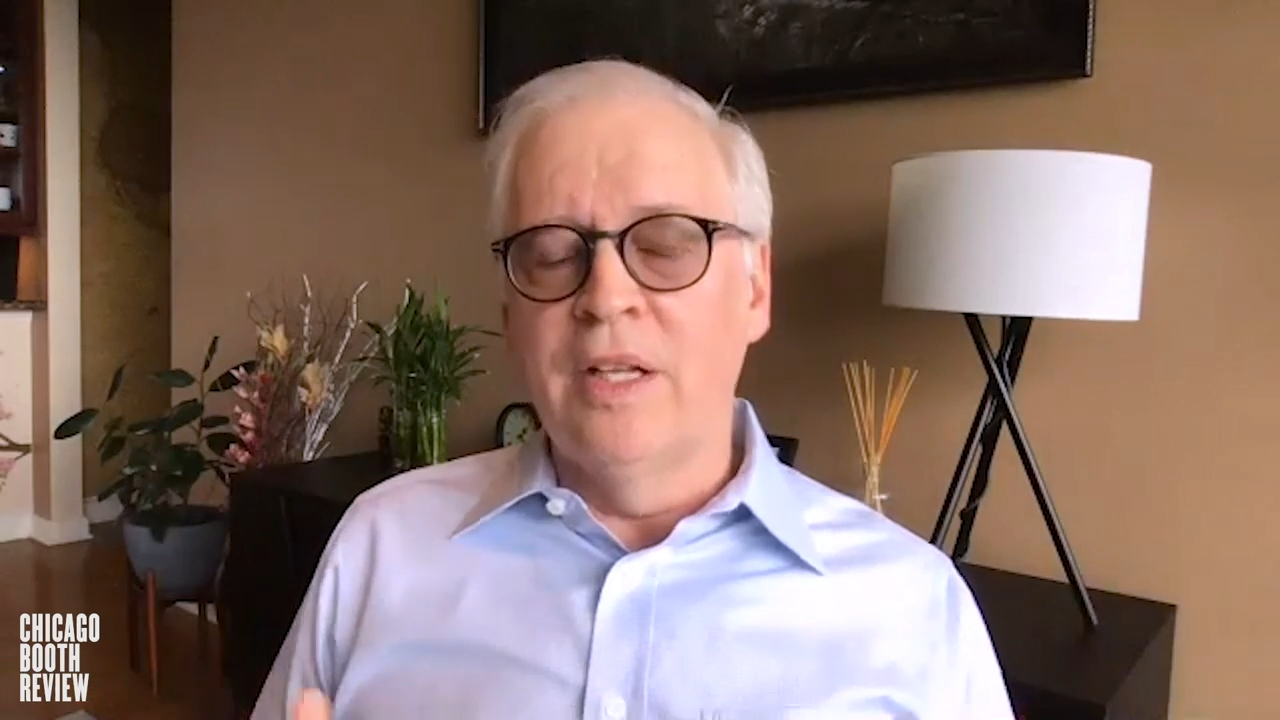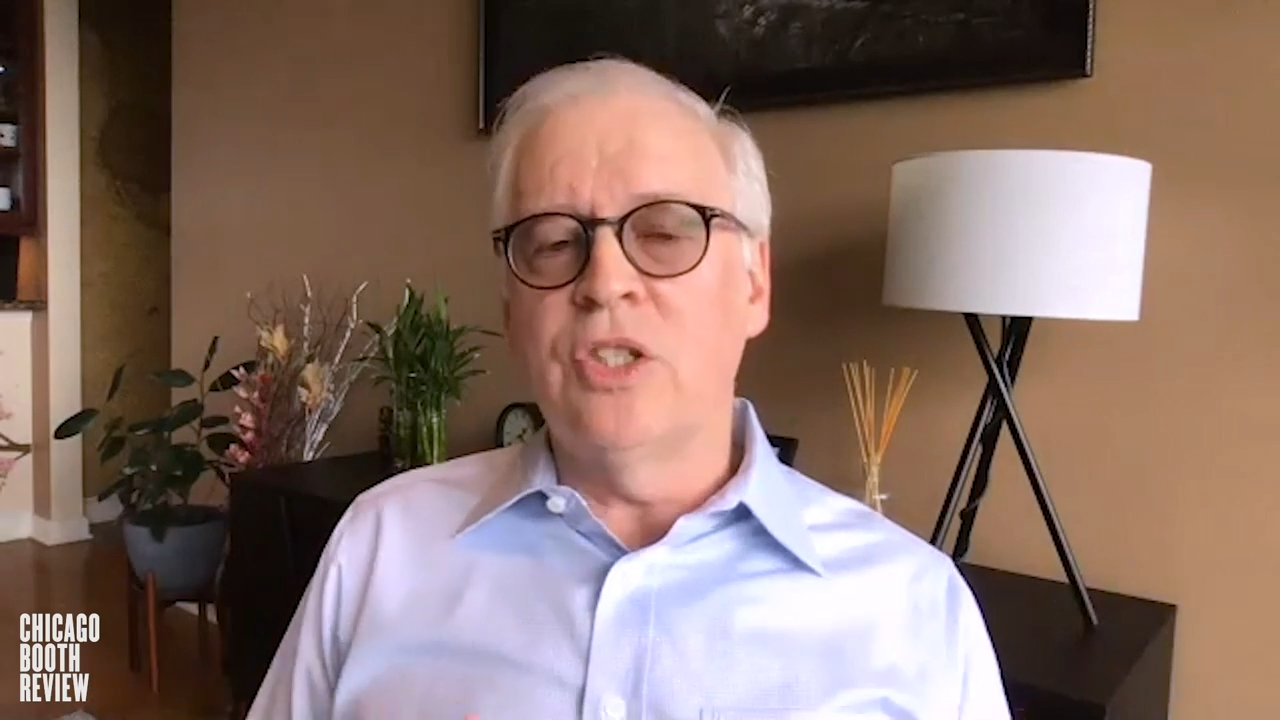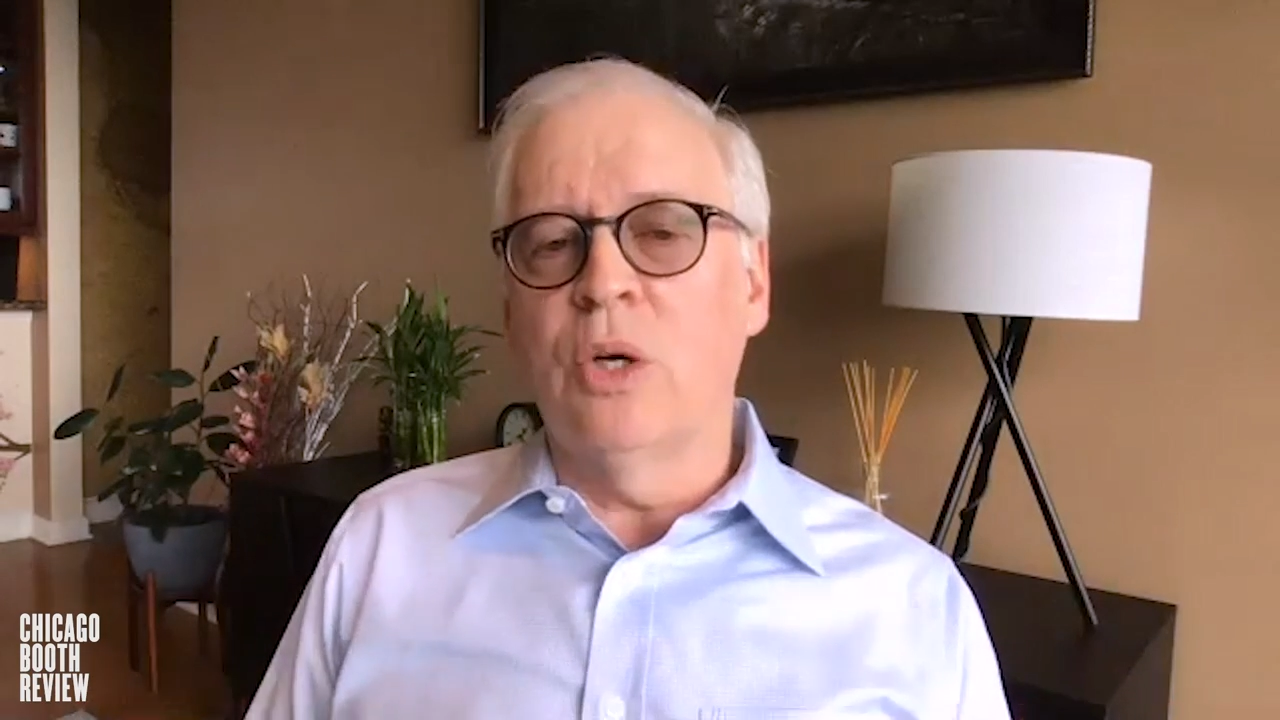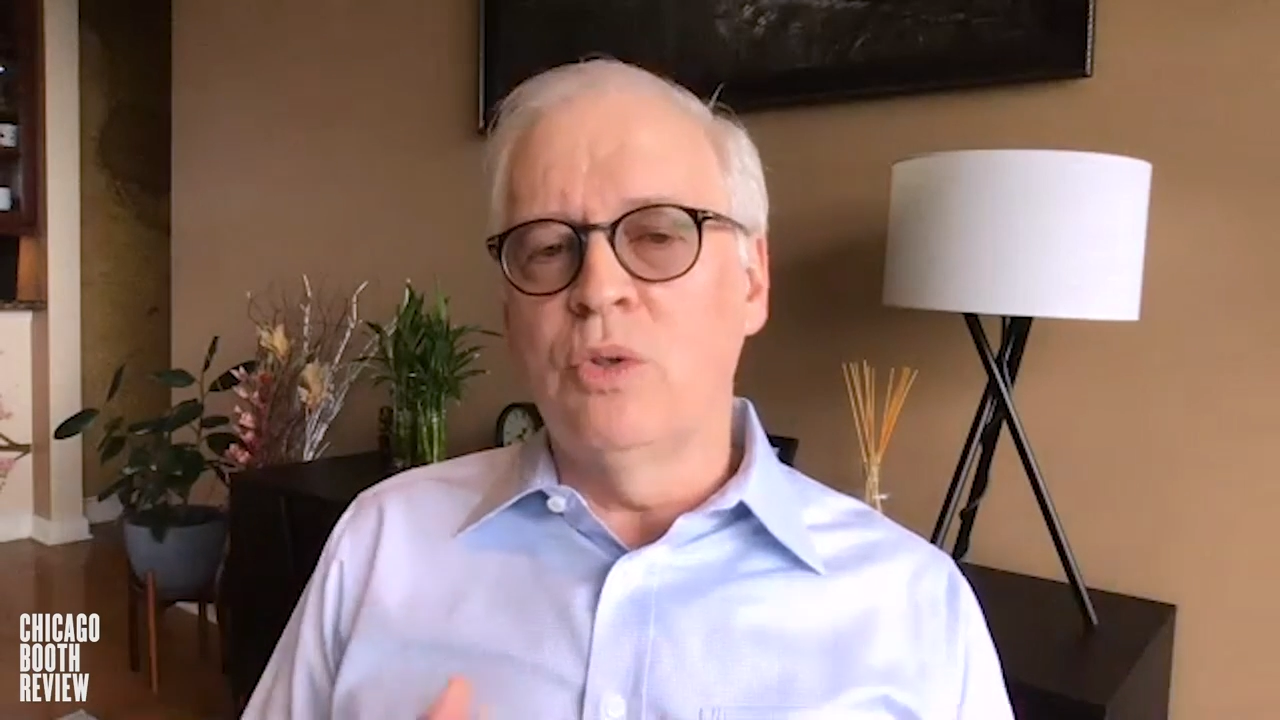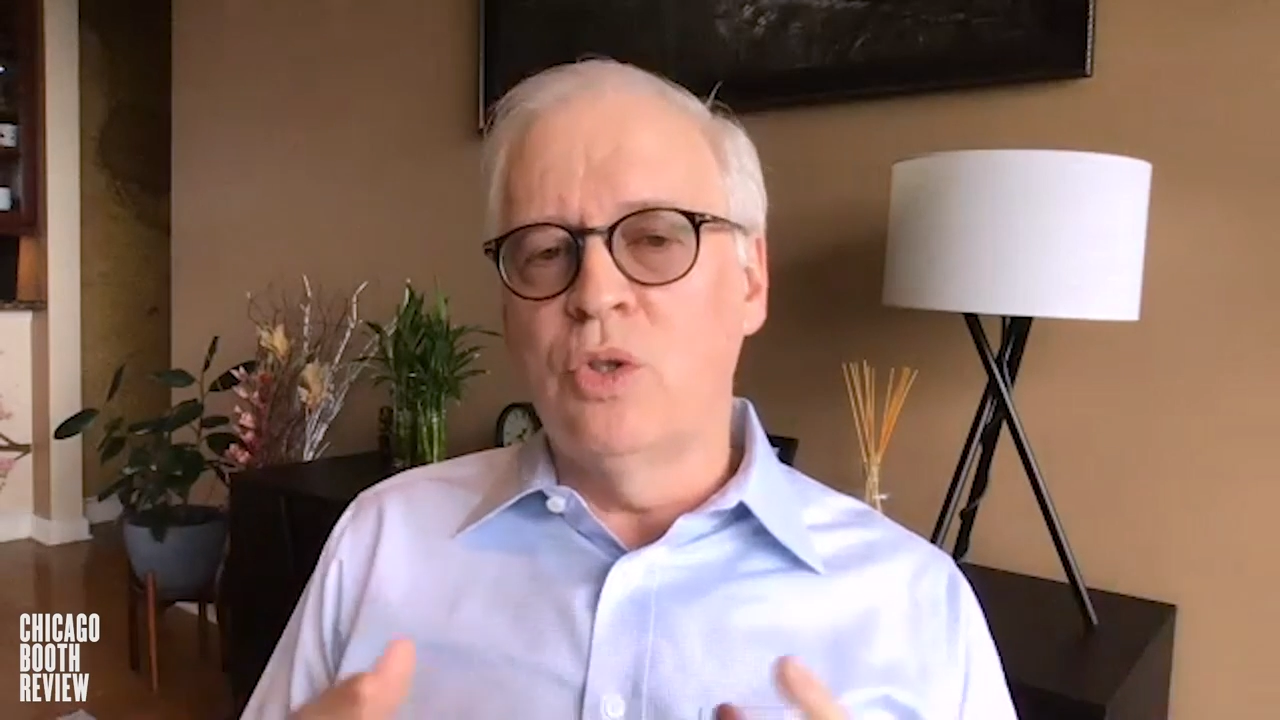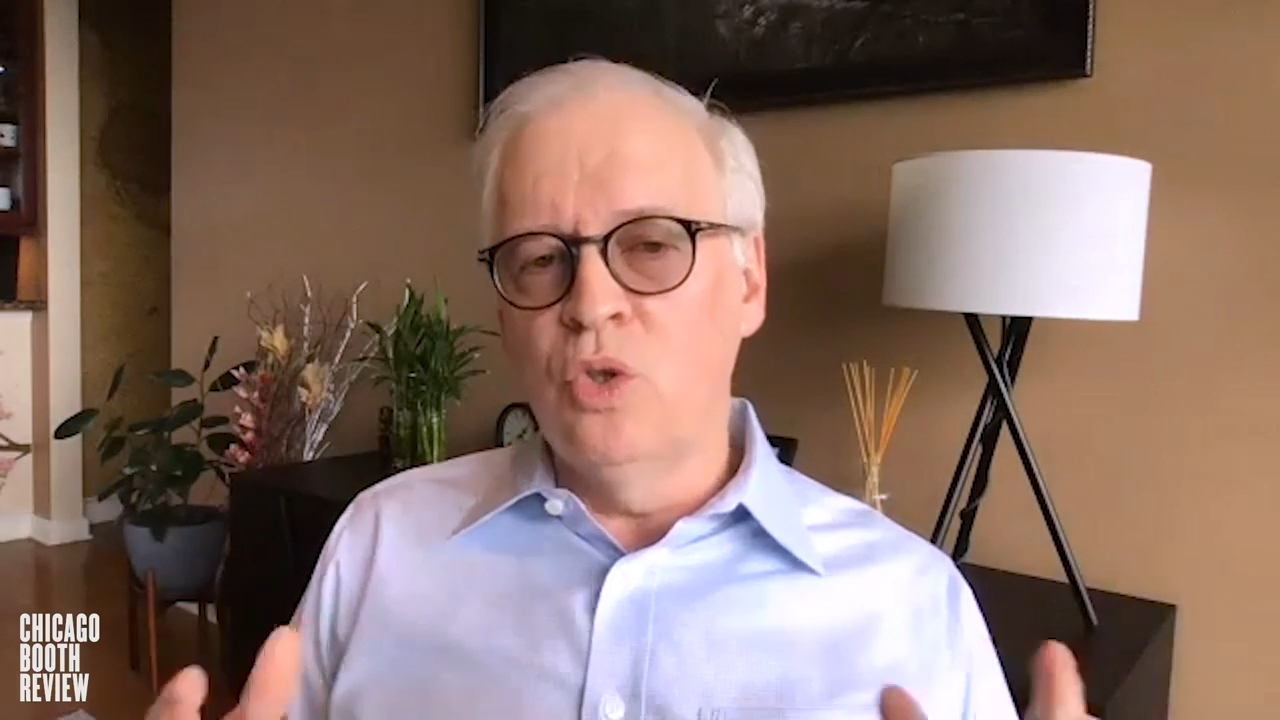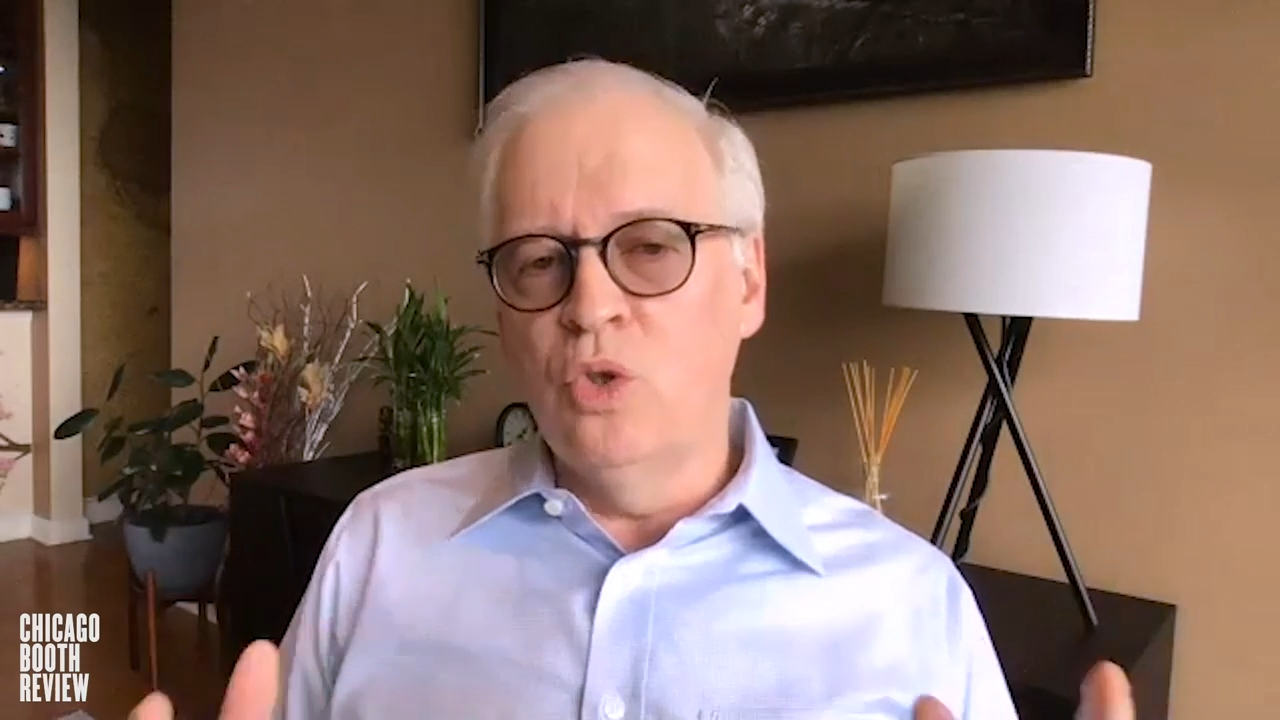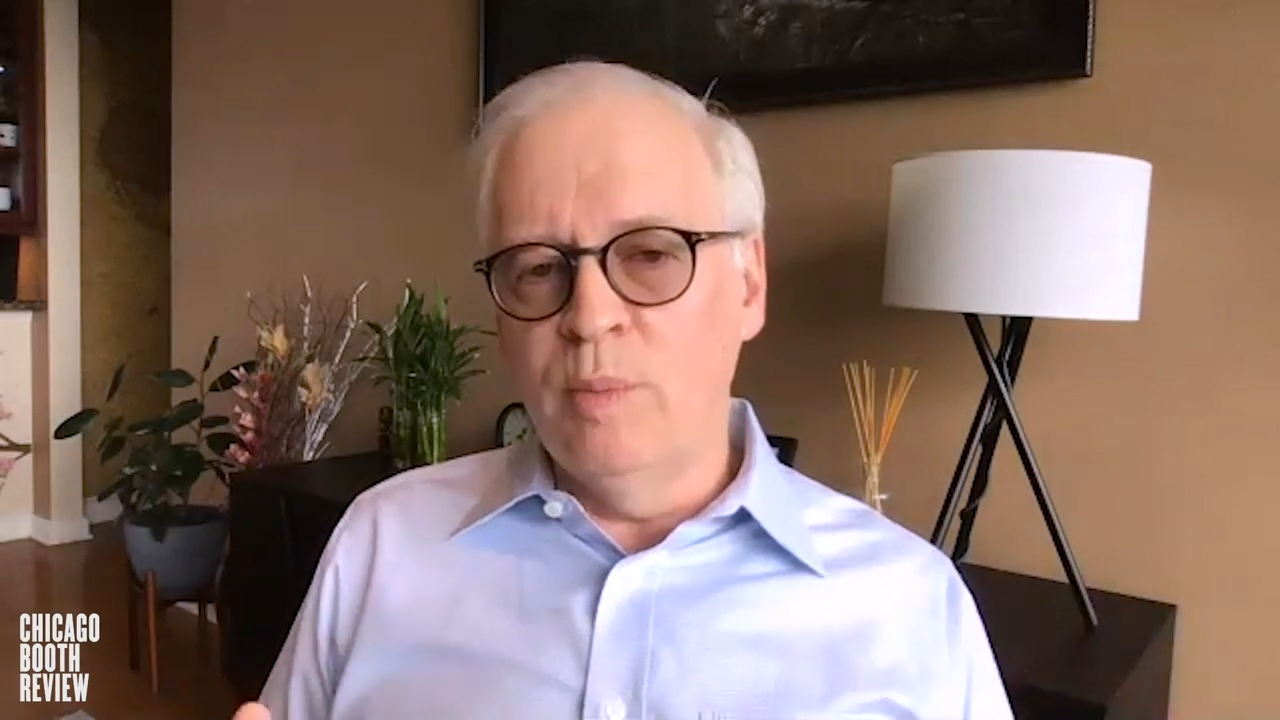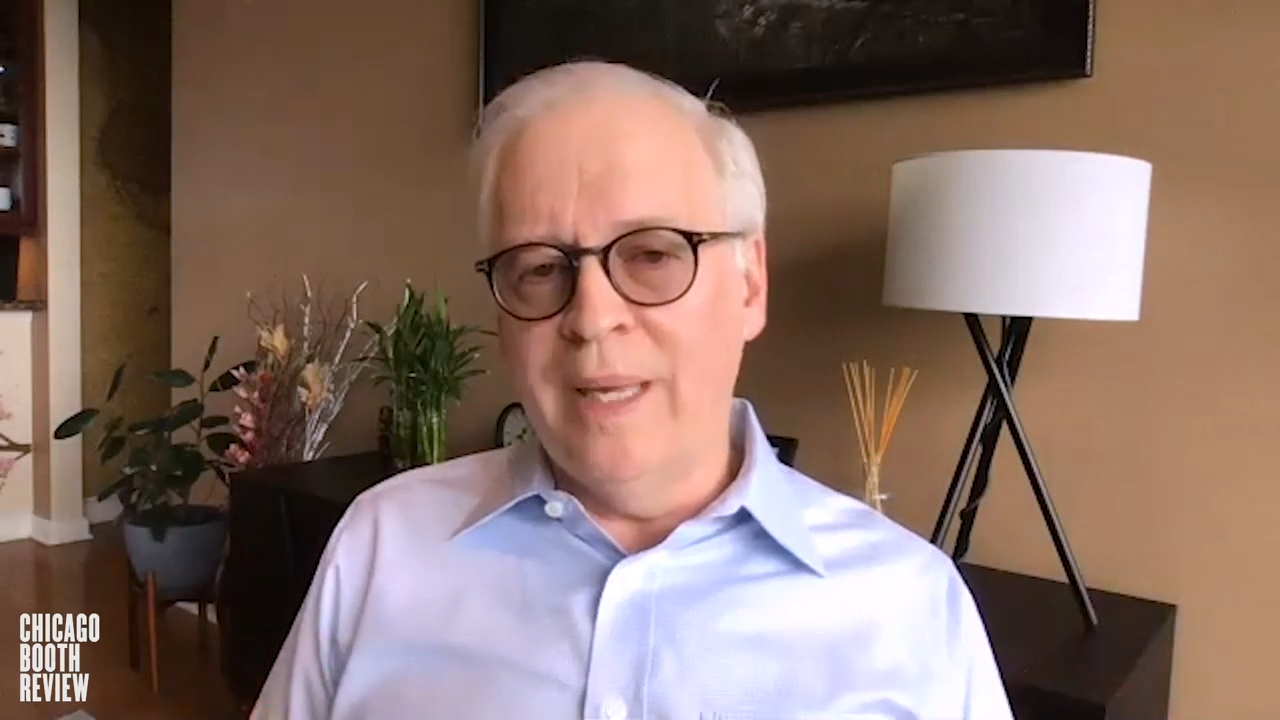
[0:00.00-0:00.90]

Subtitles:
So Zoom